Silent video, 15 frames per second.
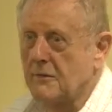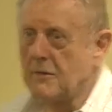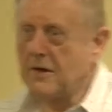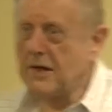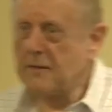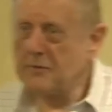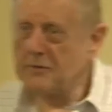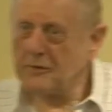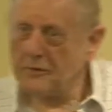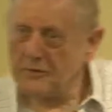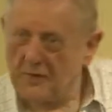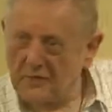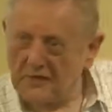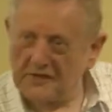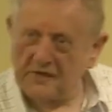What happened on
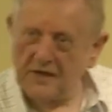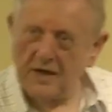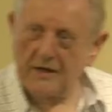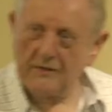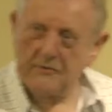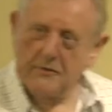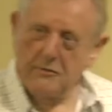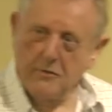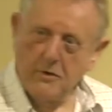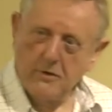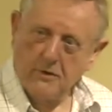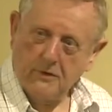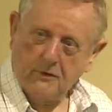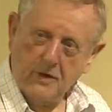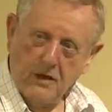the other side of the
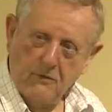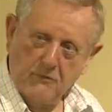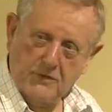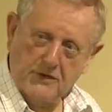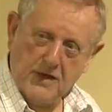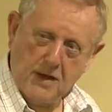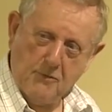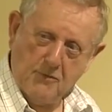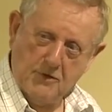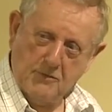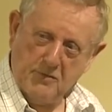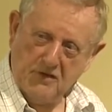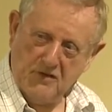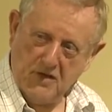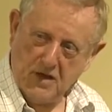world? How, what time would
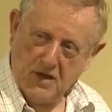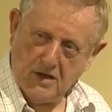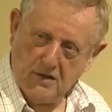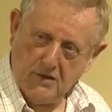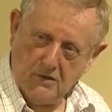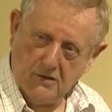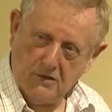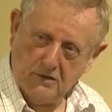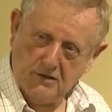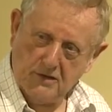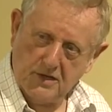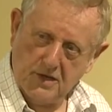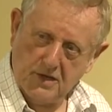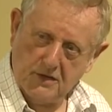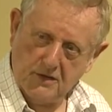it be there? Holland
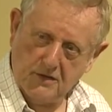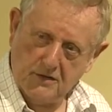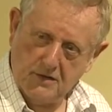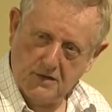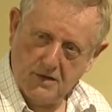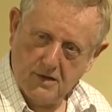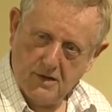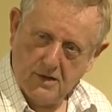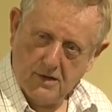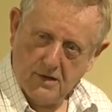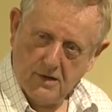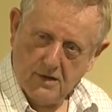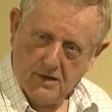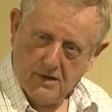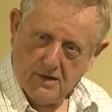and the England? Light.
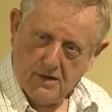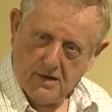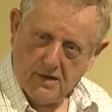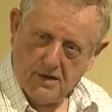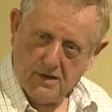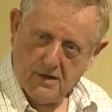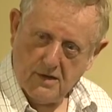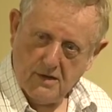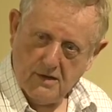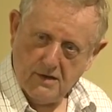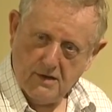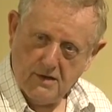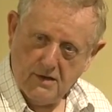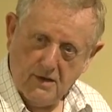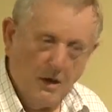Huh?
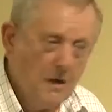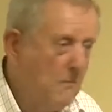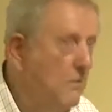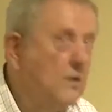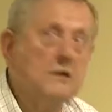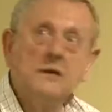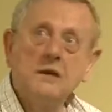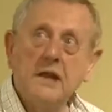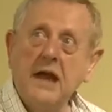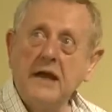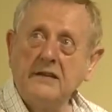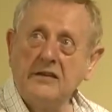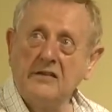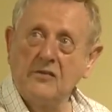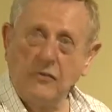Well, the
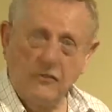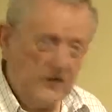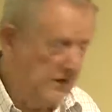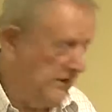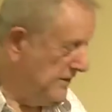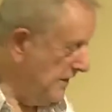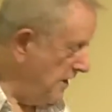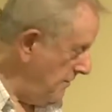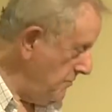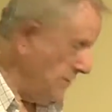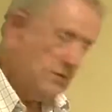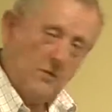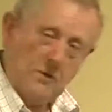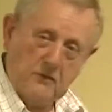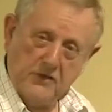light is on this side,
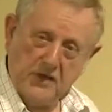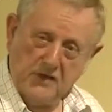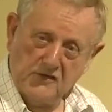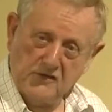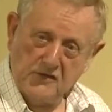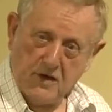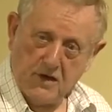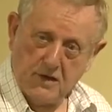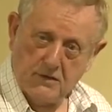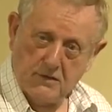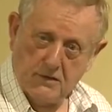but not on that side.